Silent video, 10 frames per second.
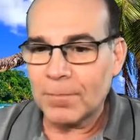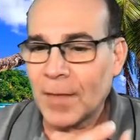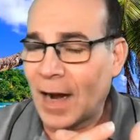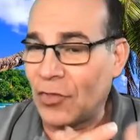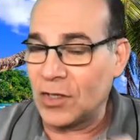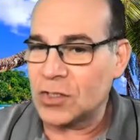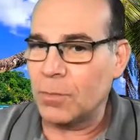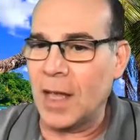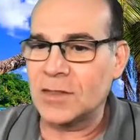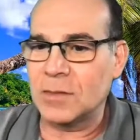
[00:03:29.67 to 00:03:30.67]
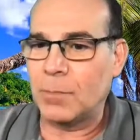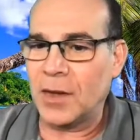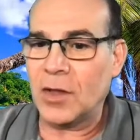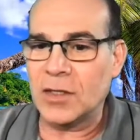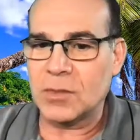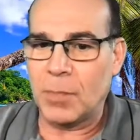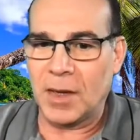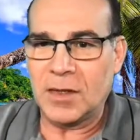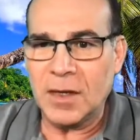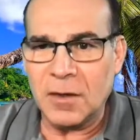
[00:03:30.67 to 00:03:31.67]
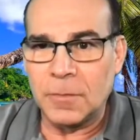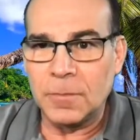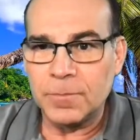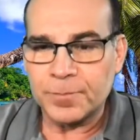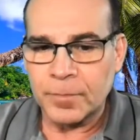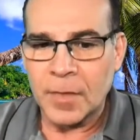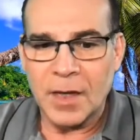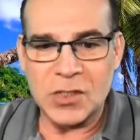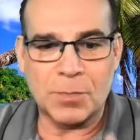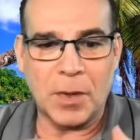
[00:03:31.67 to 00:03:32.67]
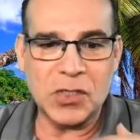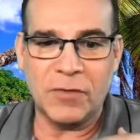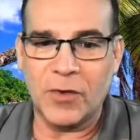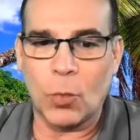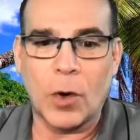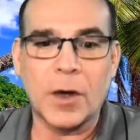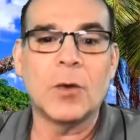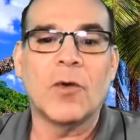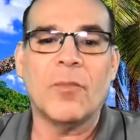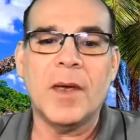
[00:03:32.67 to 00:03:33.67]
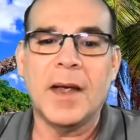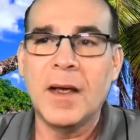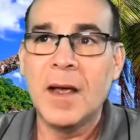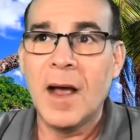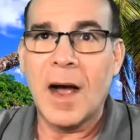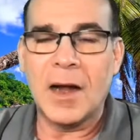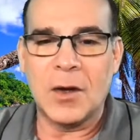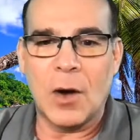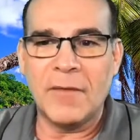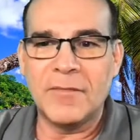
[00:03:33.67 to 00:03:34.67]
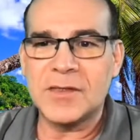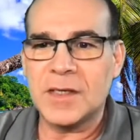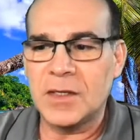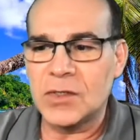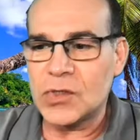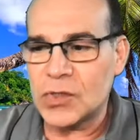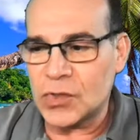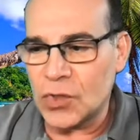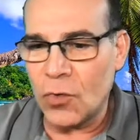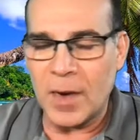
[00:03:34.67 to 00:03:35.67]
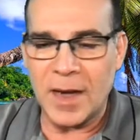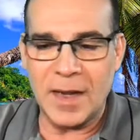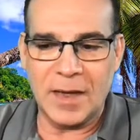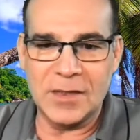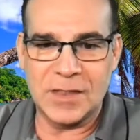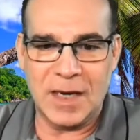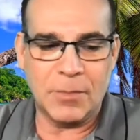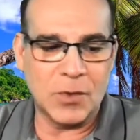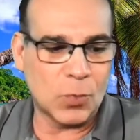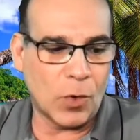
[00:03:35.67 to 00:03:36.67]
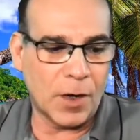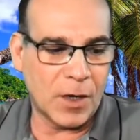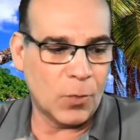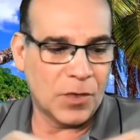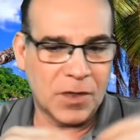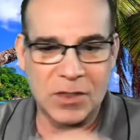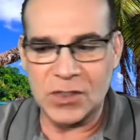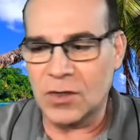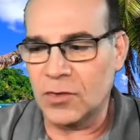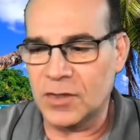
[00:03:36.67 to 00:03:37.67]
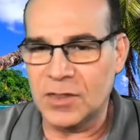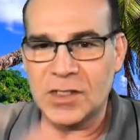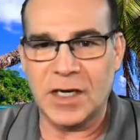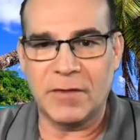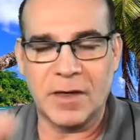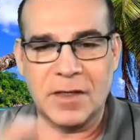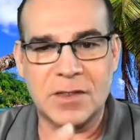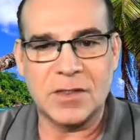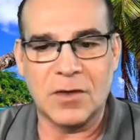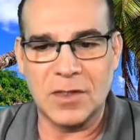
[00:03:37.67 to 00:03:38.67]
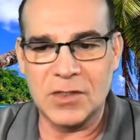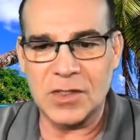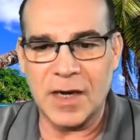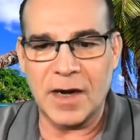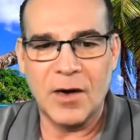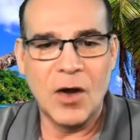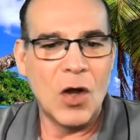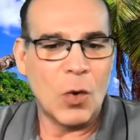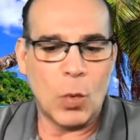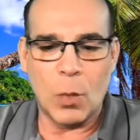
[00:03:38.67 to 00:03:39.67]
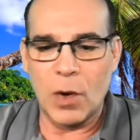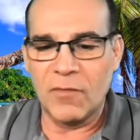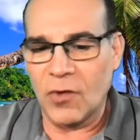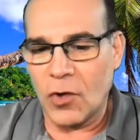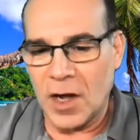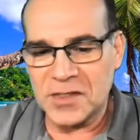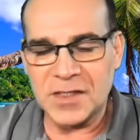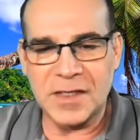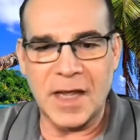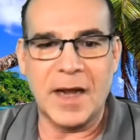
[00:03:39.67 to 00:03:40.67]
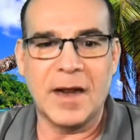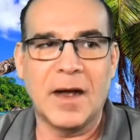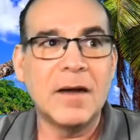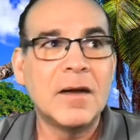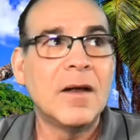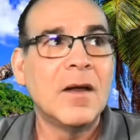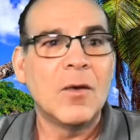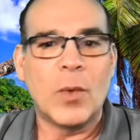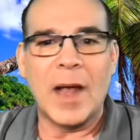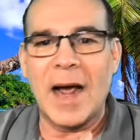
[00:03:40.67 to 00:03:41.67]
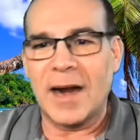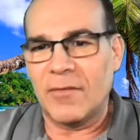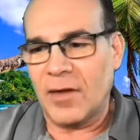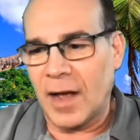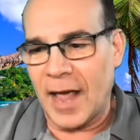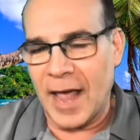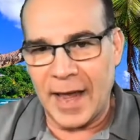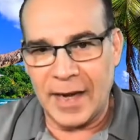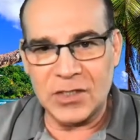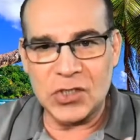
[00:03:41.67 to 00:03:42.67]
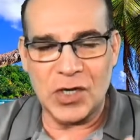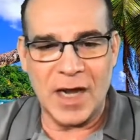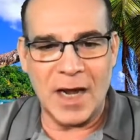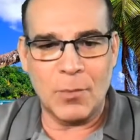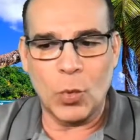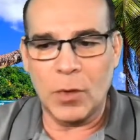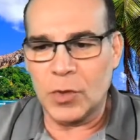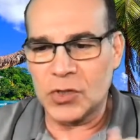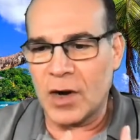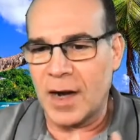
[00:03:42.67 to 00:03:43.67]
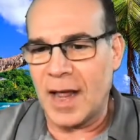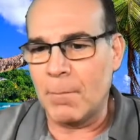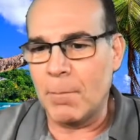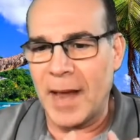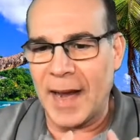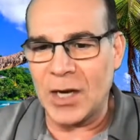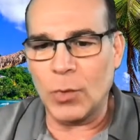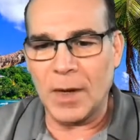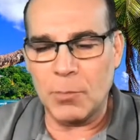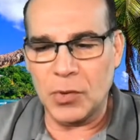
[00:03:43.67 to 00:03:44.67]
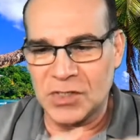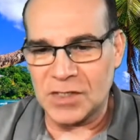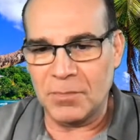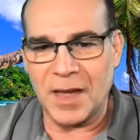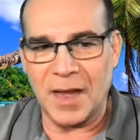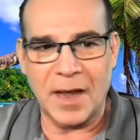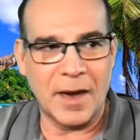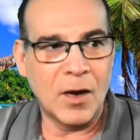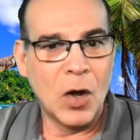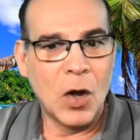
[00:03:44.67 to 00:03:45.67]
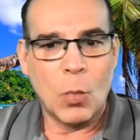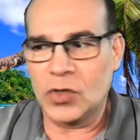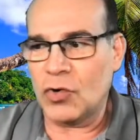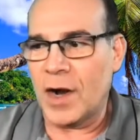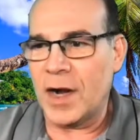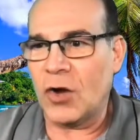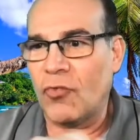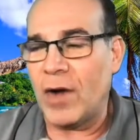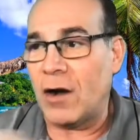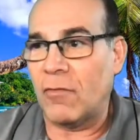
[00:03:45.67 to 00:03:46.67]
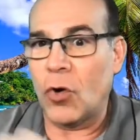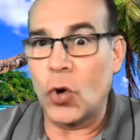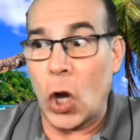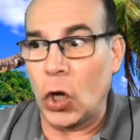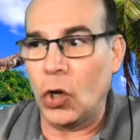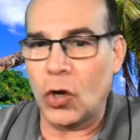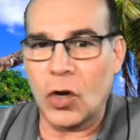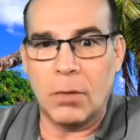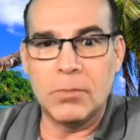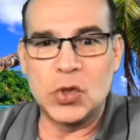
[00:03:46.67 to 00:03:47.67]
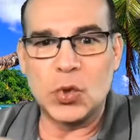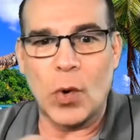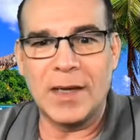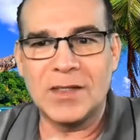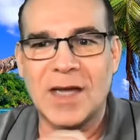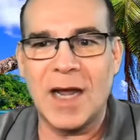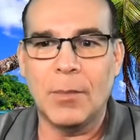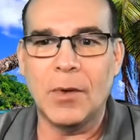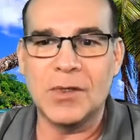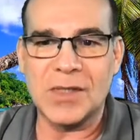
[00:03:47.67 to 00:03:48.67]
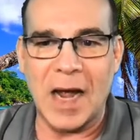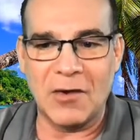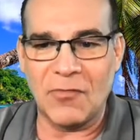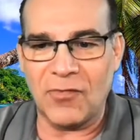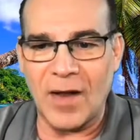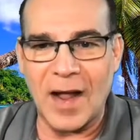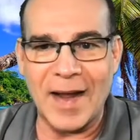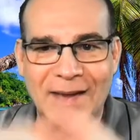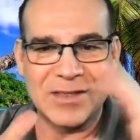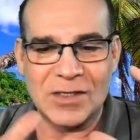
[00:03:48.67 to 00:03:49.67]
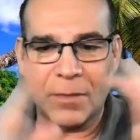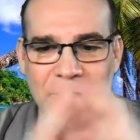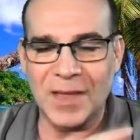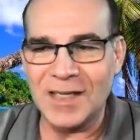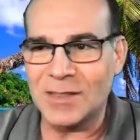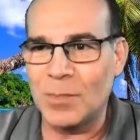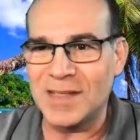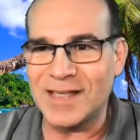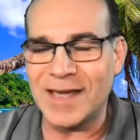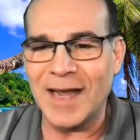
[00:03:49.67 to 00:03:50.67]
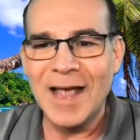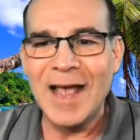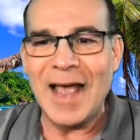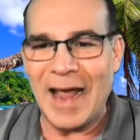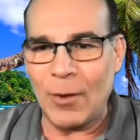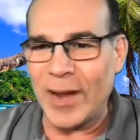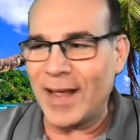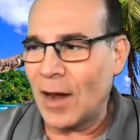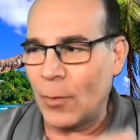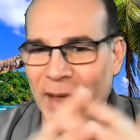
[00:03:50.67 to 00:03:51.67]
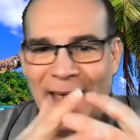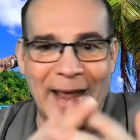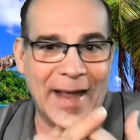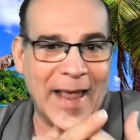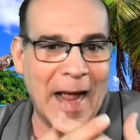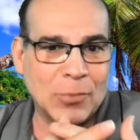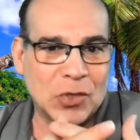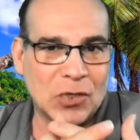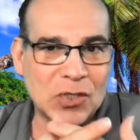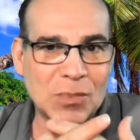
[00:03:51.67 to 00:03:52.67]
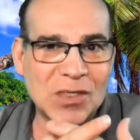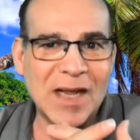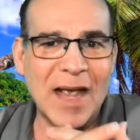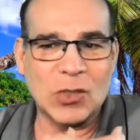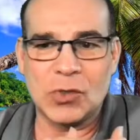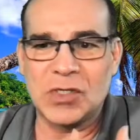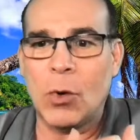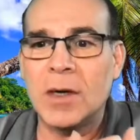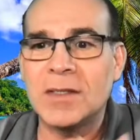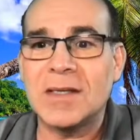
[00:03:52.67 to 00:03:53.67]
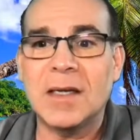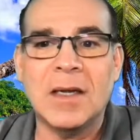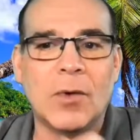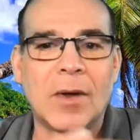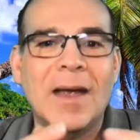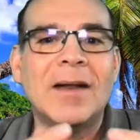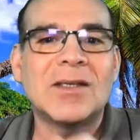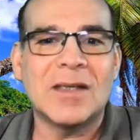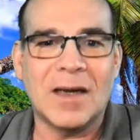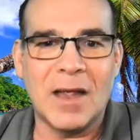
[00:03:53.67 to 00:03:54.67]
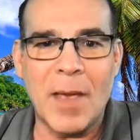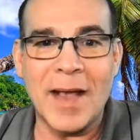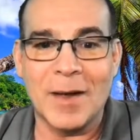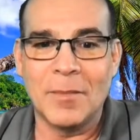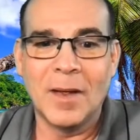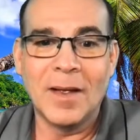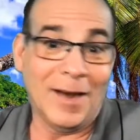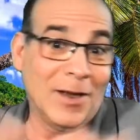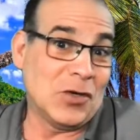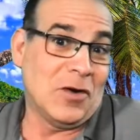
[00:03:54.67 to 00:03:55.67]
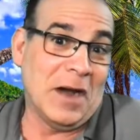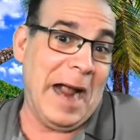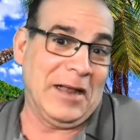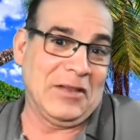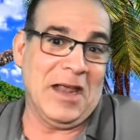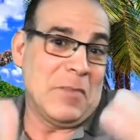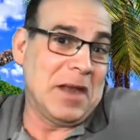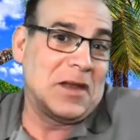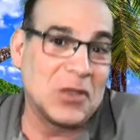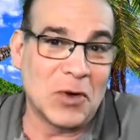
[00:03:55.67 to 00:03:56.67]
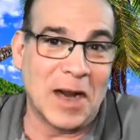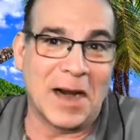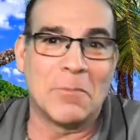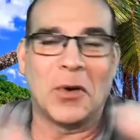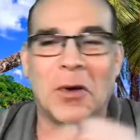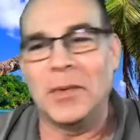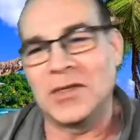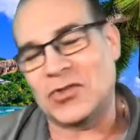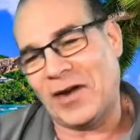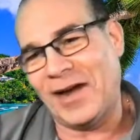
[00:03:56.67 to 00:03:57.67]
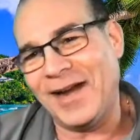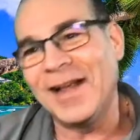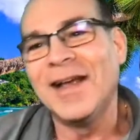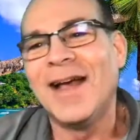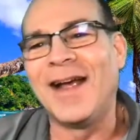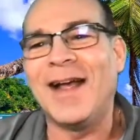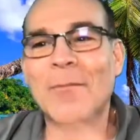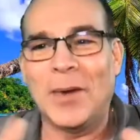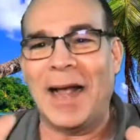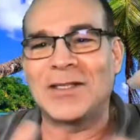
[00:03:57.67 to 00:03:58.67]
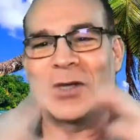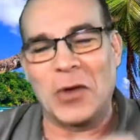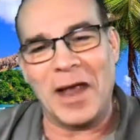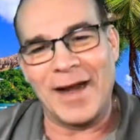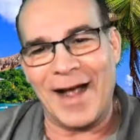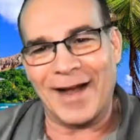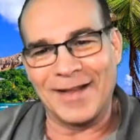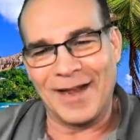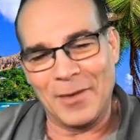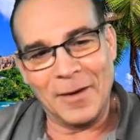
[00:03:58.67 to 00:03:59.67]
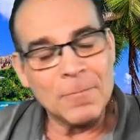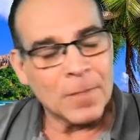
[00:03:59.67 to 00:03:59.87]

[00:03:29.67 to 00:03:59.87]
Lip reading: I think it's a big deal, especially if you're working with me. I've seen so many examples working with consultants here and consultants there where we've lost data. We had a hand jam where we're trying to manually put something in. We're trying to create our own lookup join tables on the fly and something's missing and we can't capture those mistakes, or someone's, innocently make them. Unless you're in academia and you're doing it on purpose, right? But that's okay in academia.